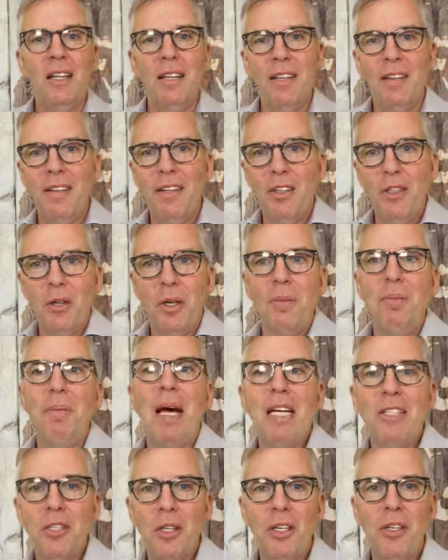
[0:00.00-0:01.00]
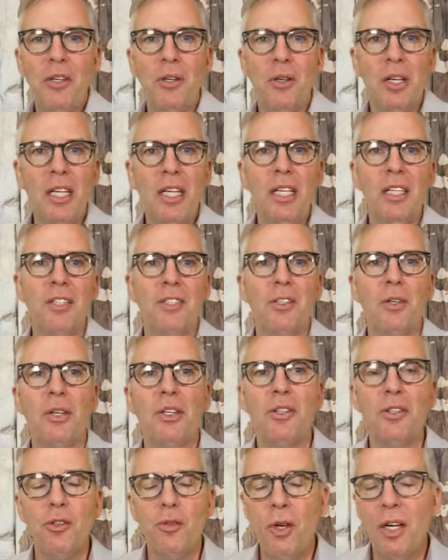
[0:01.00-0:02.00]
that you can pass on to your kids. You
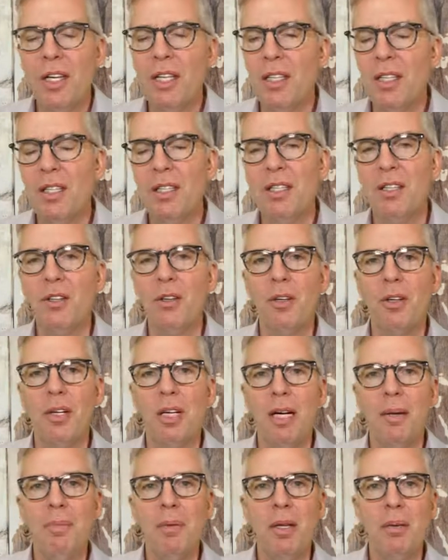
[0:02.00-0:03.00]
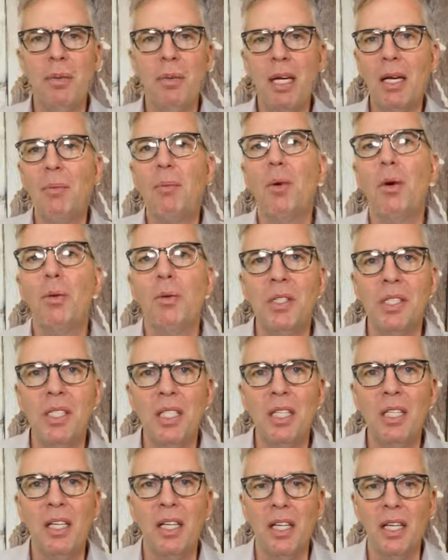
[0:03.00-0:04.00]
can strengthen your company, make it more
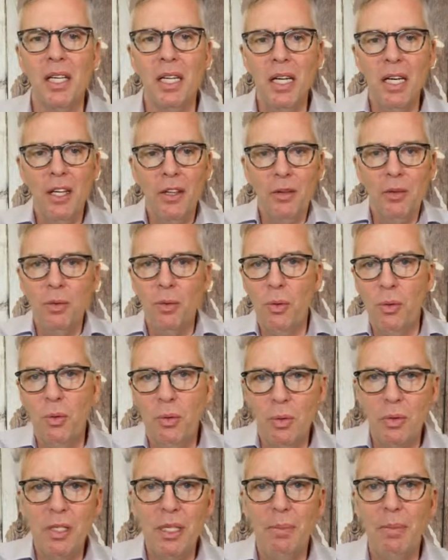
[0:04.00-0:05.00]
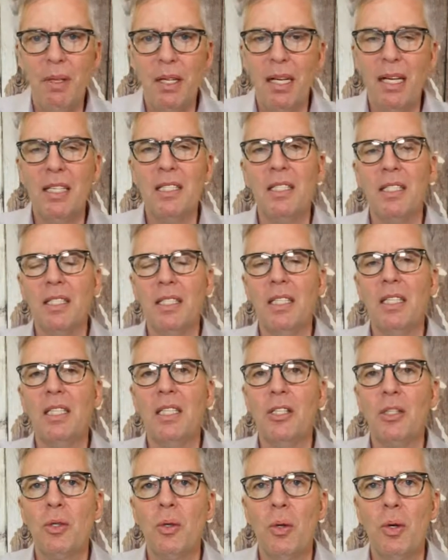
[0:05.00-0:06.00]
resilient through some of the lessons in
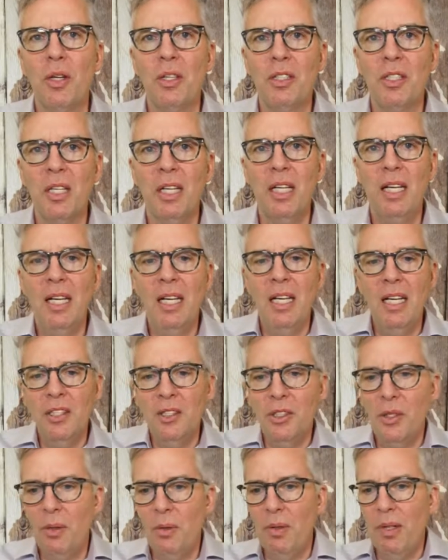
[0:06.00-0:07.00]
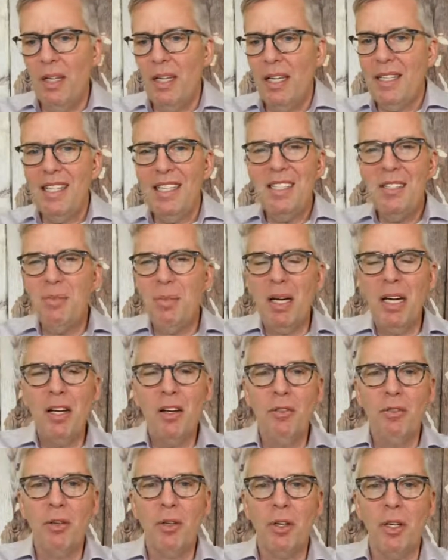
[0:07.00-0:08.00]
this course. So it doesn't matter
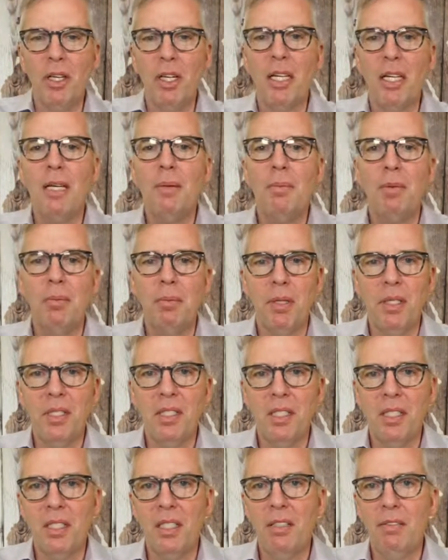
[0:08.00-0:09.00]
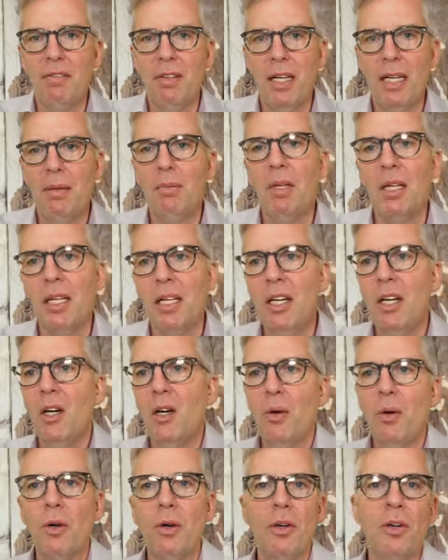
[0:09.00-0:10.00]
if you're going to keep the business in the family,
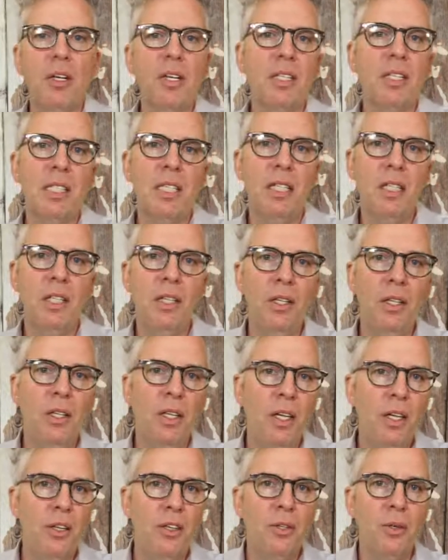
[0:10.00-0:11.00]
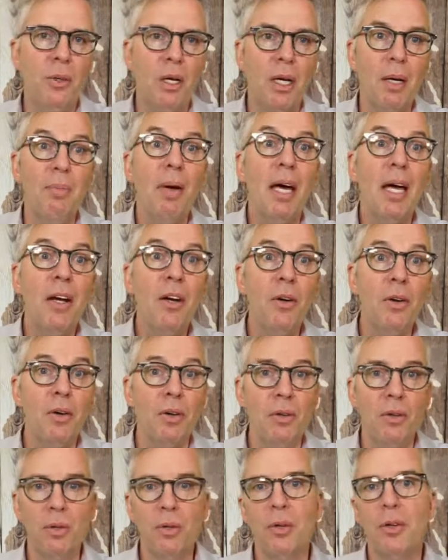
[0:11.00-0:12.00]
or you're going to sell to a
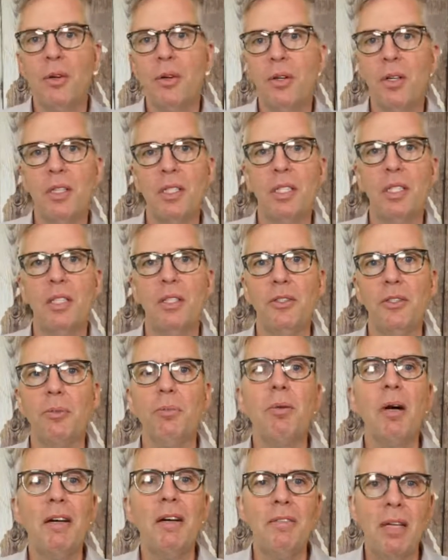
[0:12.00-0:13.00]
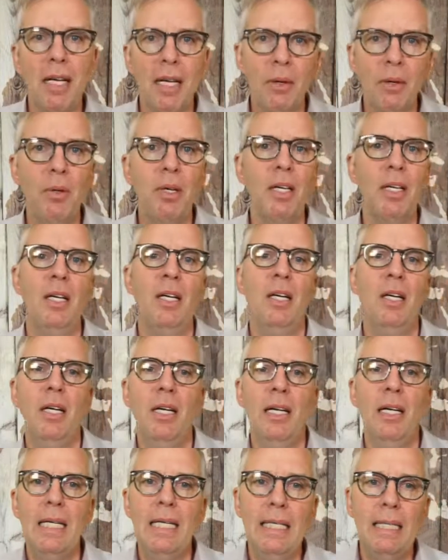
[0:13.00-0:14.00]
competitor, or you're going to sell to private equity.
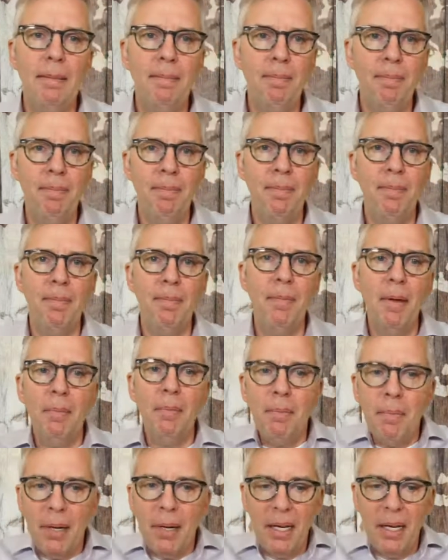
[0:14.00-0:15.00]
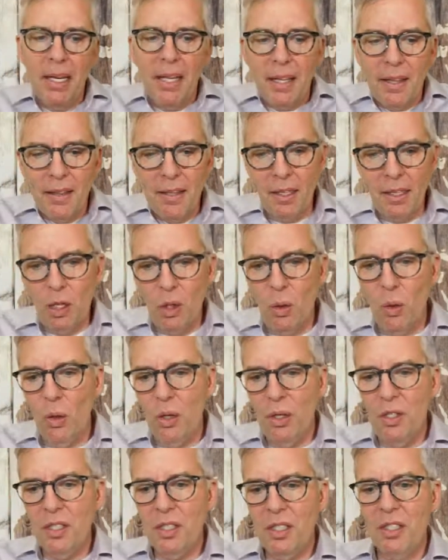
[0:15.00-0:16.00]
But the
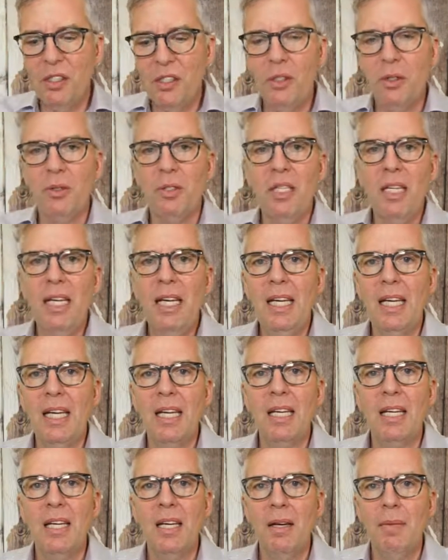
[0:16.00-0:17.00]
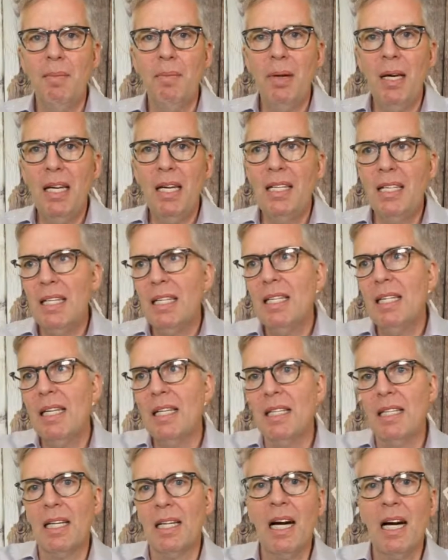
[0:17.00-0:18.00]
course that you take may
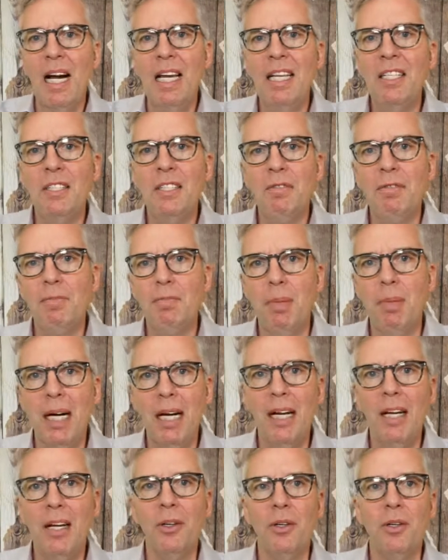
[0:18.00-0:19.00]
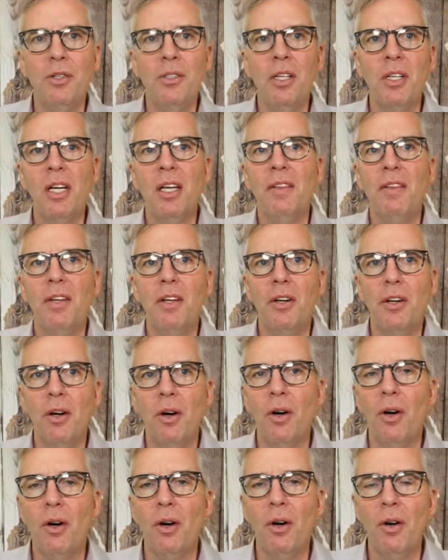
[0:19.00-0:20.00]
dictate the kinds of buyers that
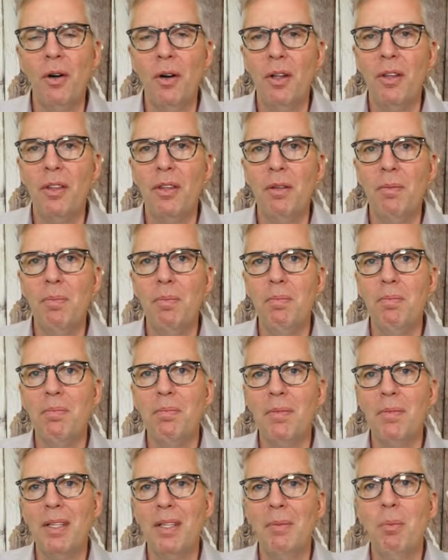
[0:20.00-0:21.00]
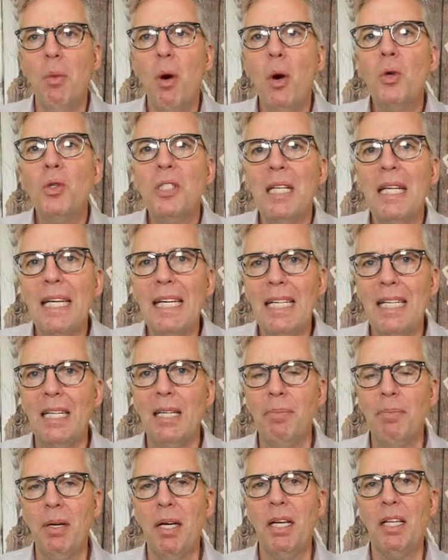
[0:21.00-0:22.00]
are the most likely
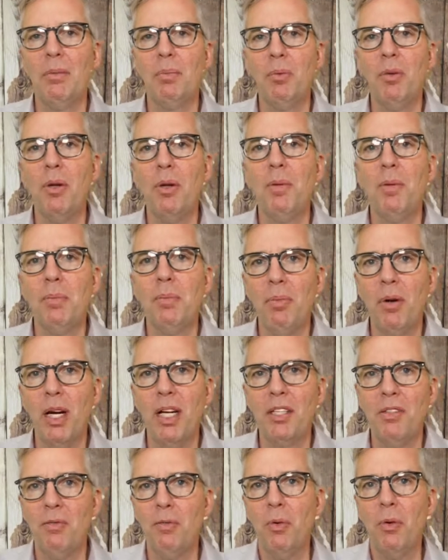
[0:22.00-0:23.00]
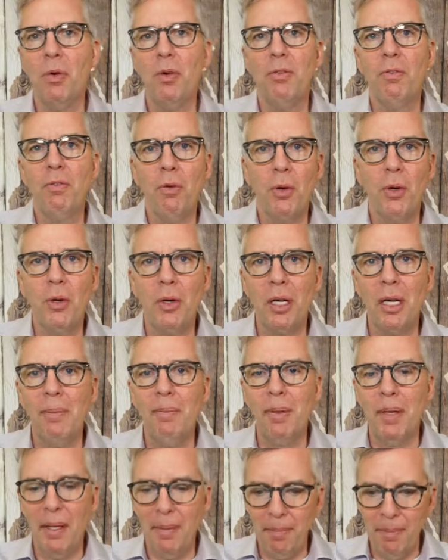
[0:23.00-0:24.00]
to pay the premium price for your
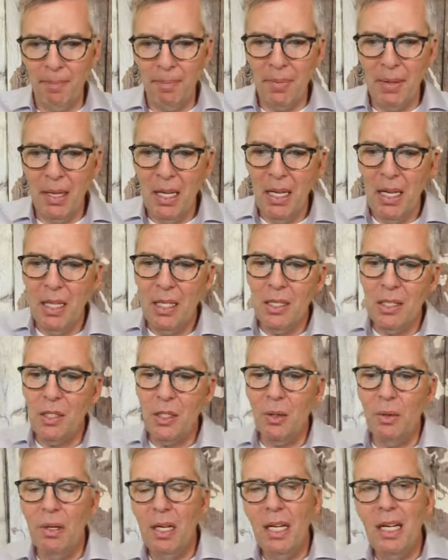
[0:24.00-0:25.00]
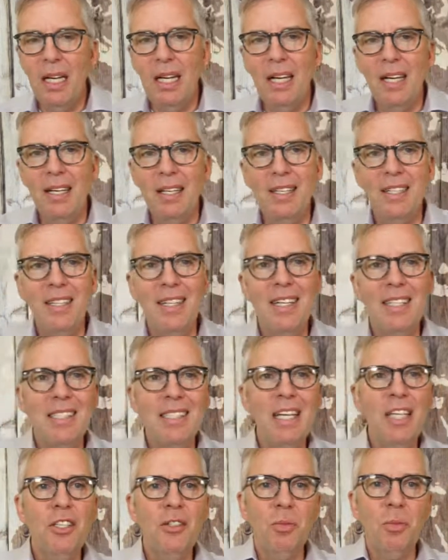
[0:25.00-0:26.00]
company. So in a
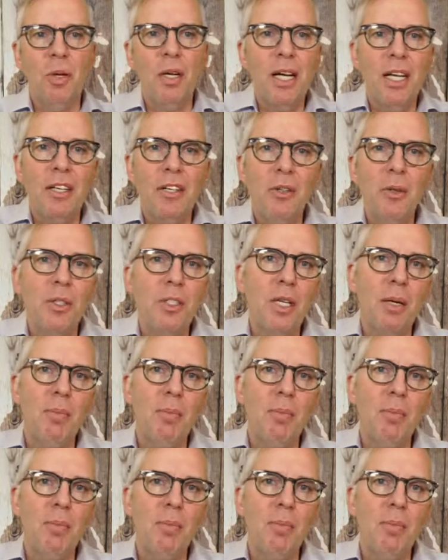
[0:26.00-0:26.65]
sense, what I do is I